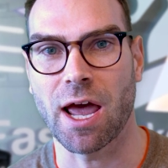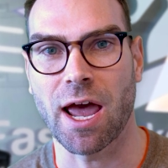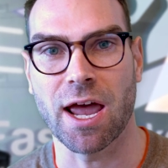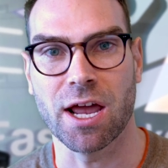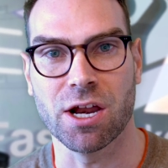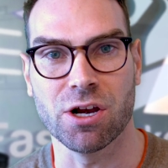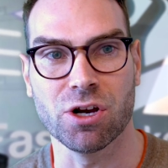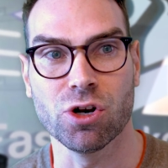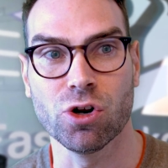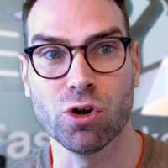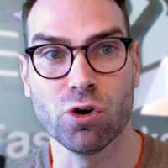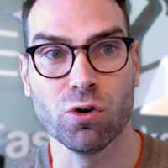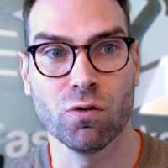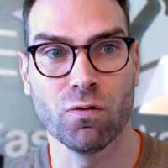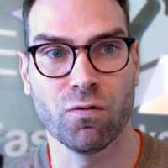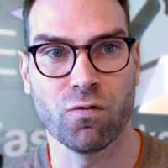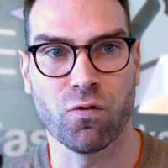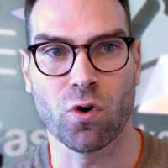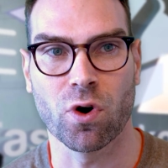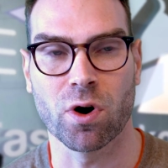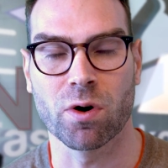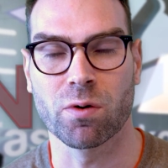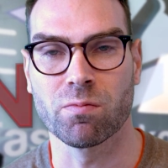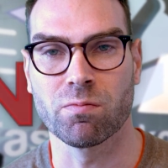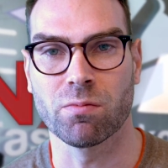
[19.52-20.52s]
a new
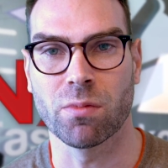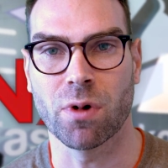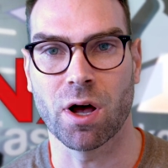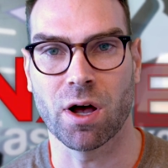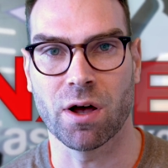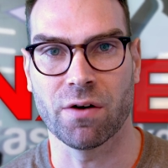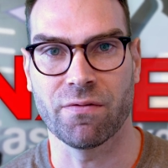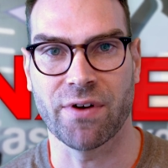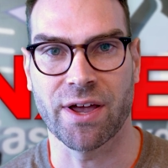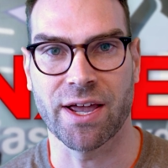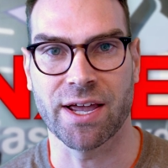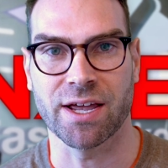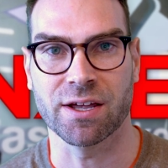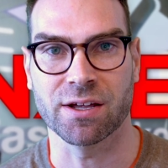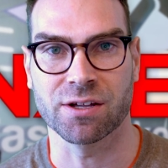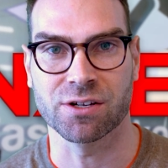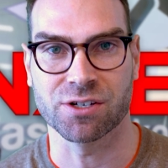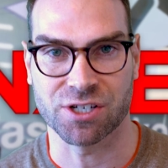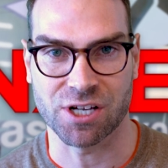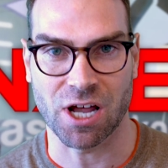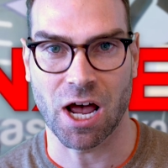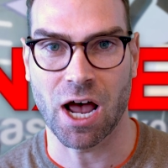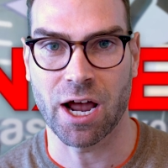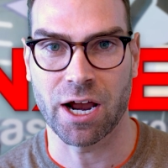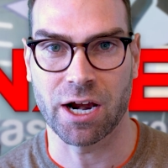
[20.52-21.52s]
form of
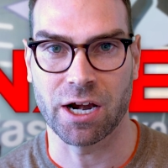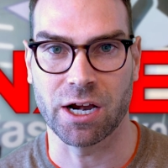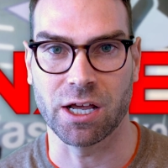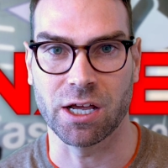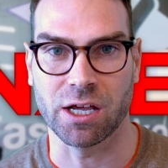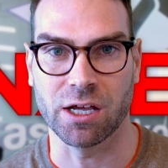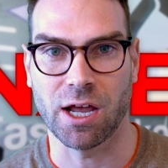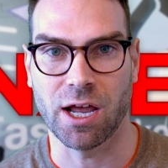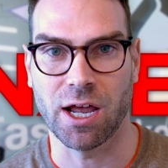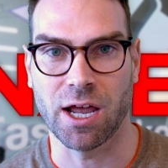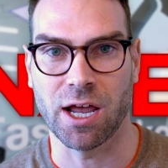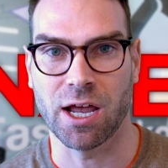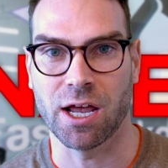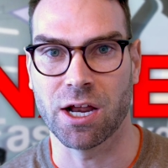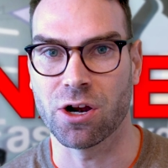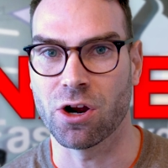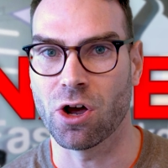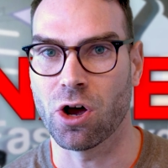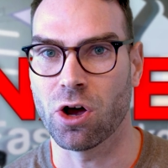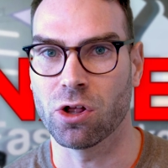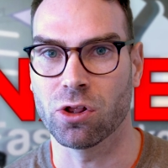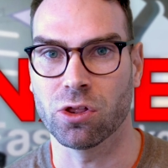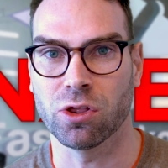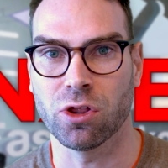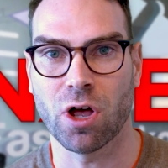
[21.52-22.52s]
anxiety in
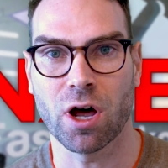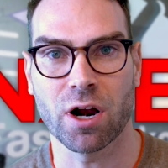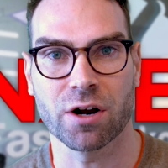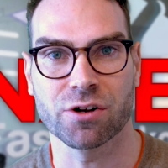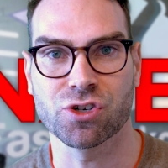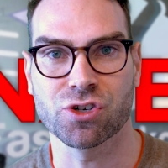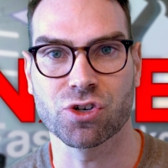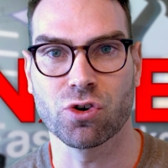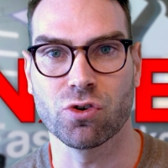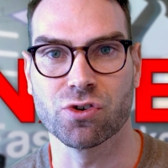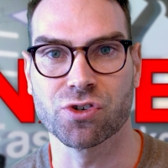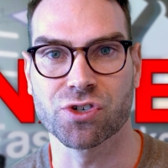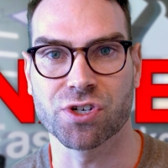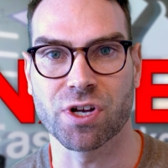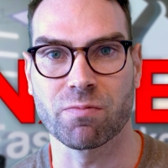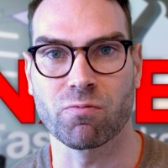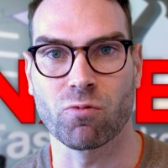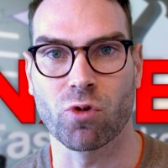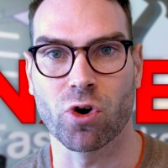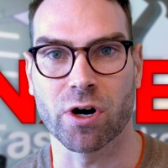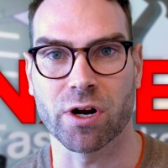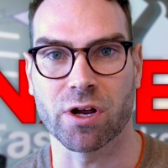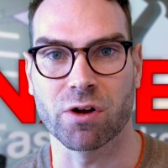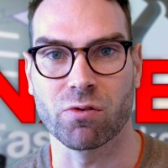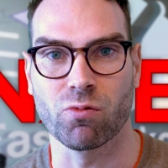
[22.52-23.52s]
a lot of students I'm
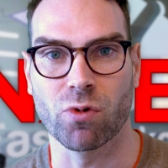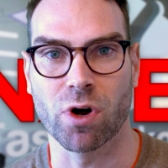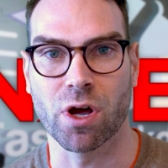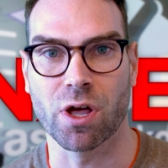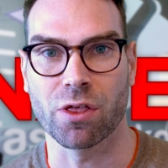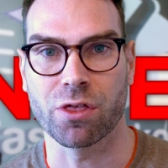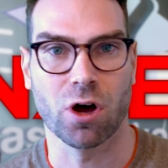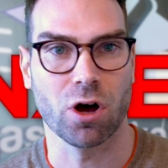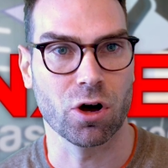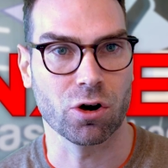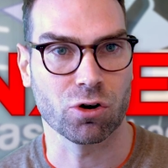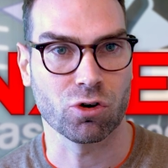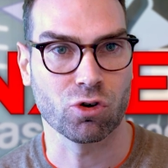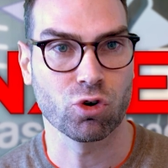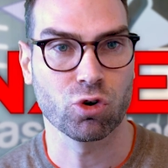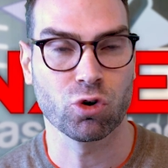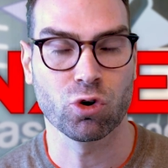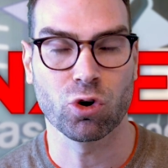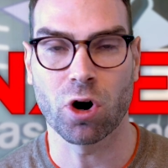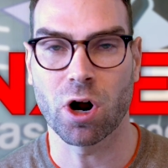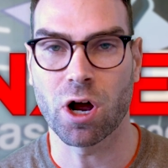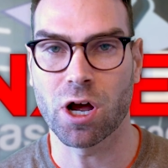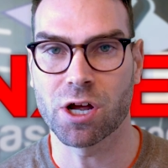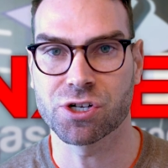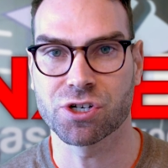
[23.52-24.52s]
working with
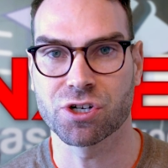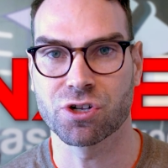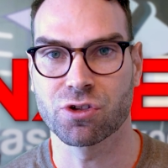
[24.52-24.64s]
across